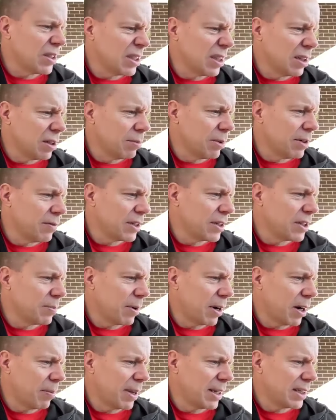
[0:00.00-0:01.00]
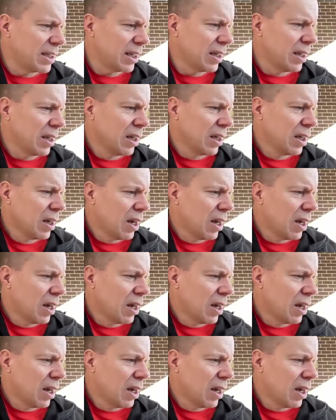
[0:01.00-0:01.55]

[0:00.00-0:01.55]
it's a little bit of experimenting.